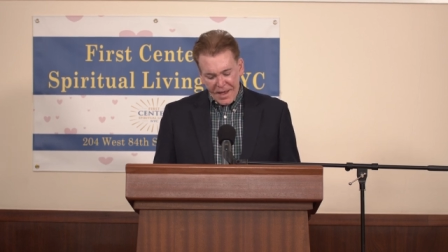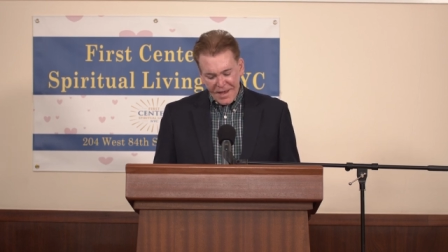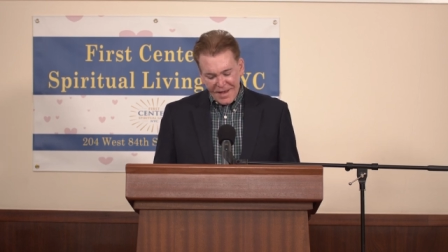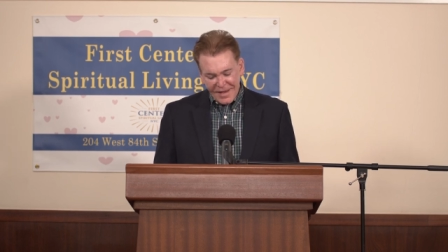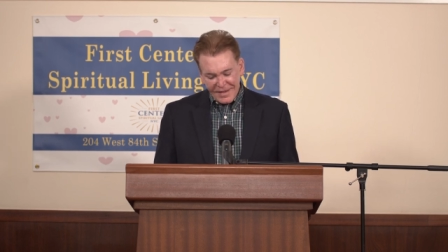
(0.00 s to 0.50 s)

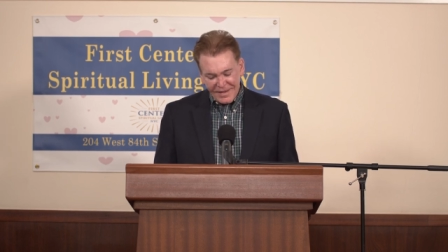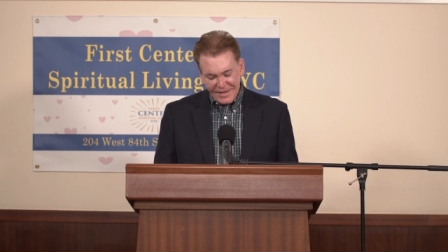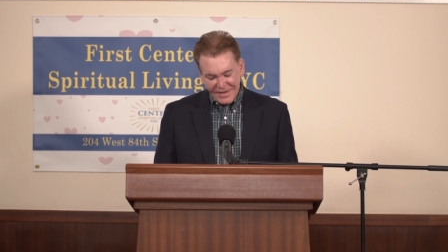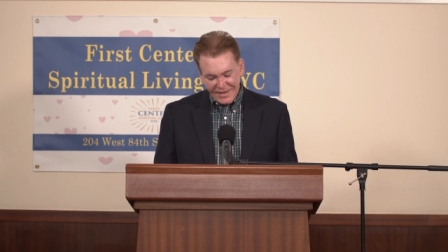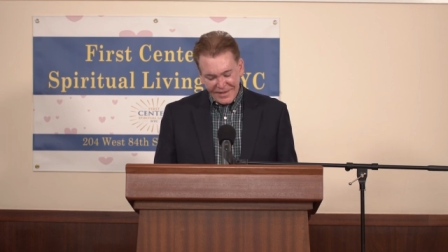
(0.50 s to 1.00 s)
Uh,
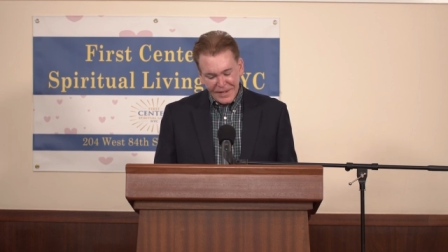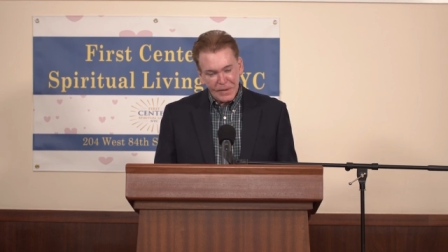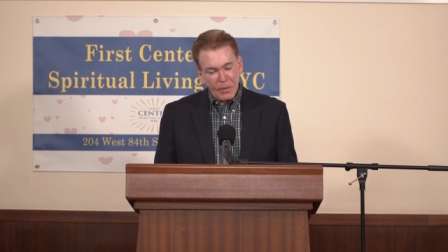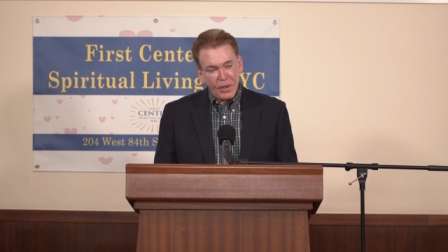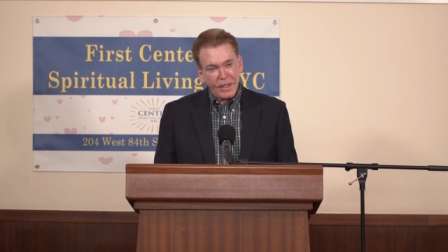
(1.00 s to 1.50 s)
the
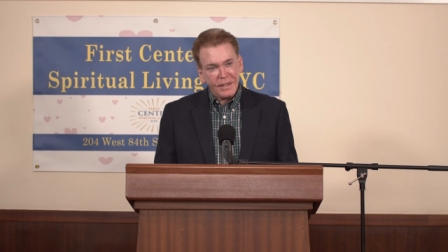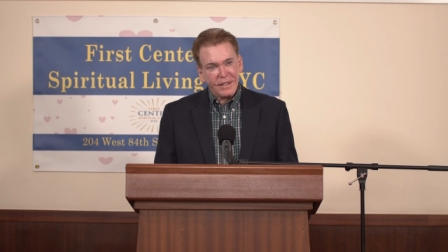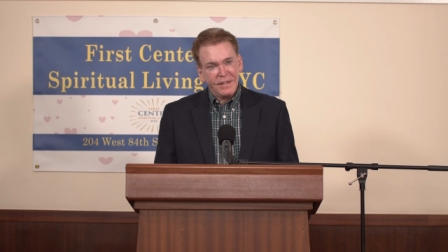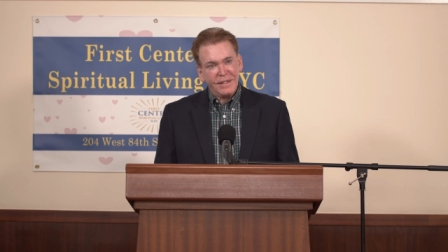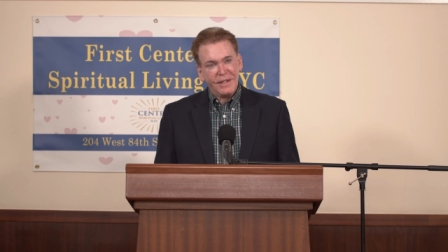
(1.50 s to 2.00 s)

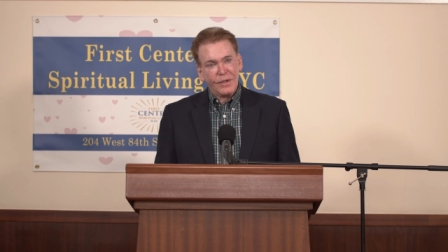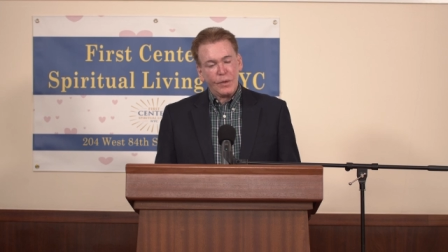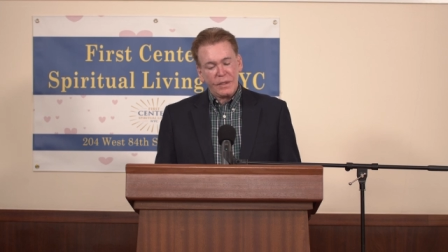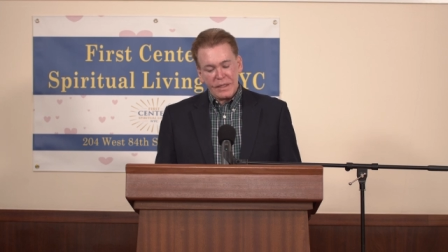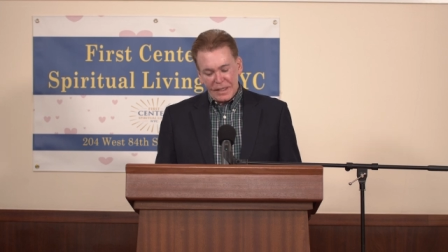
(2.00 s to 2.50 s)
spirit,
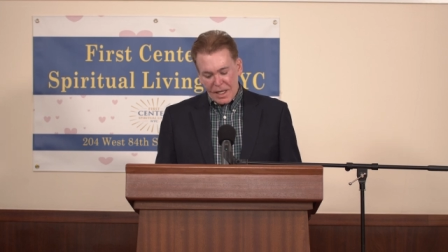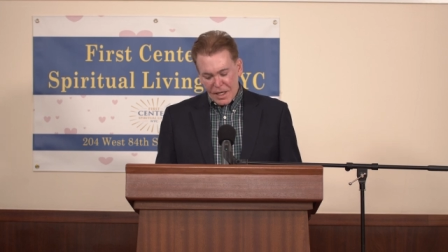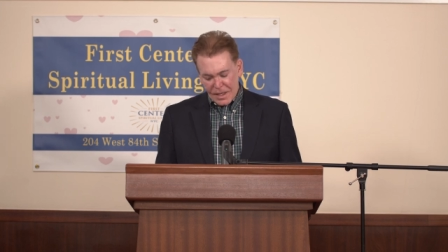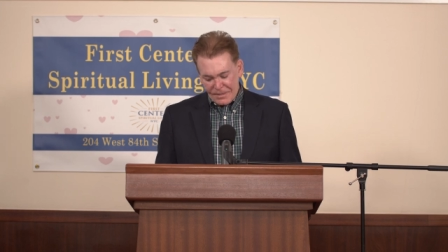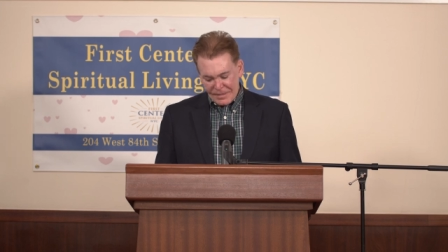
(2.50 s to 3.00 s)
uh,